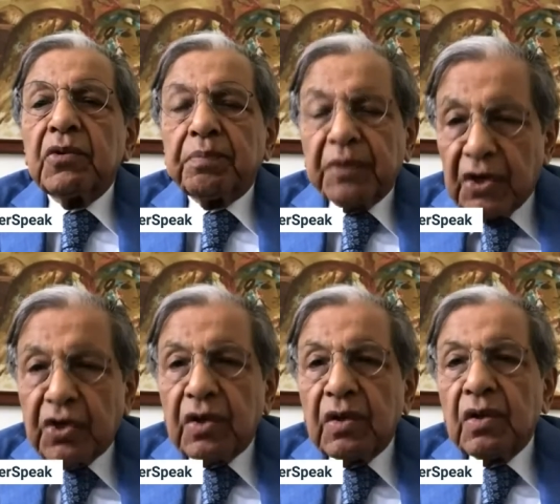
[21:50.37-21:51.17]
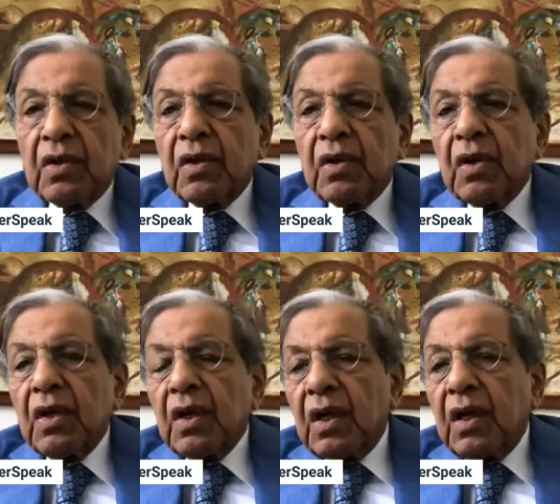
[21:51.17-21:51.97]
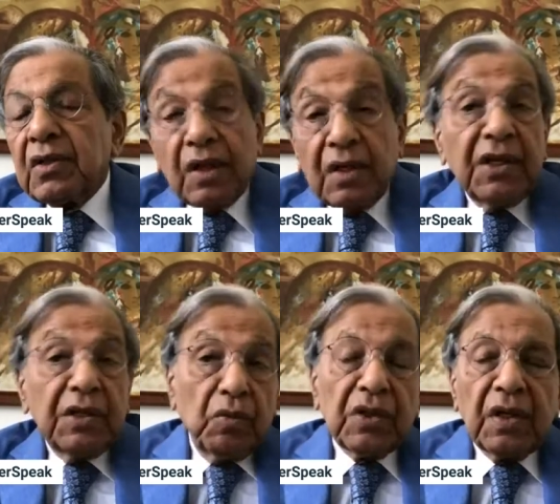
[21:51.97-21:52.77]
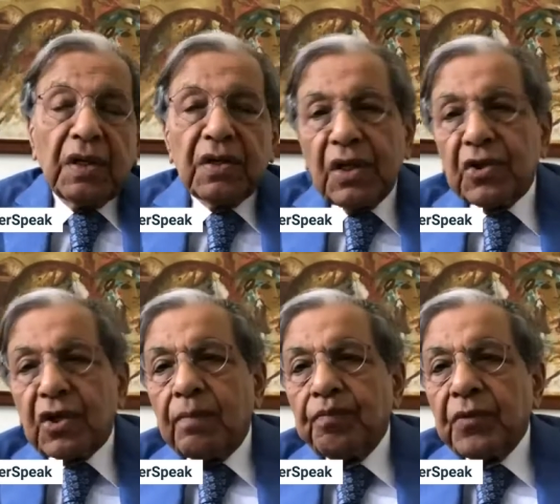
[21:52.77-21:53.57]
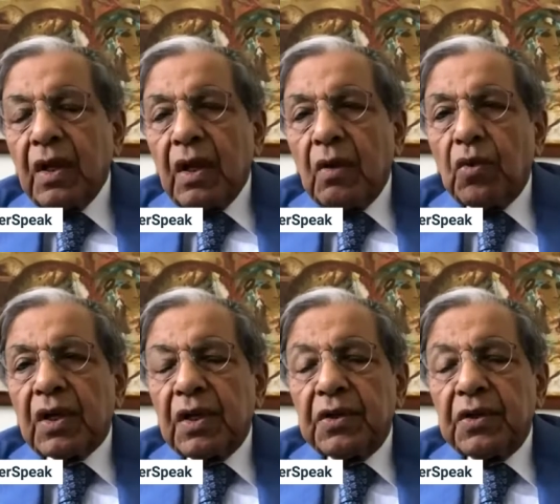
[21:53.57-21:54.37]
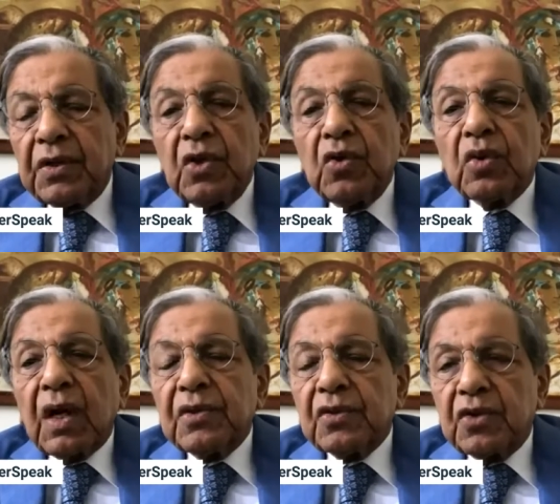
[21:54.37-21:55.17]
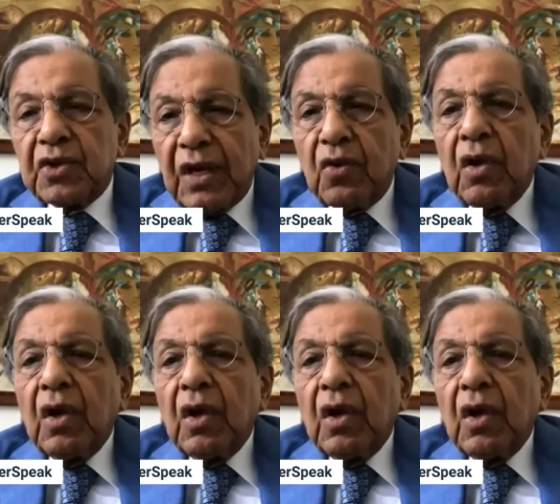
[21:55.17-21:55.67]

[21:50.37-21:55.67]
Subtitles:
depression, certainly it's more than a recession, would continue to cast its shadow?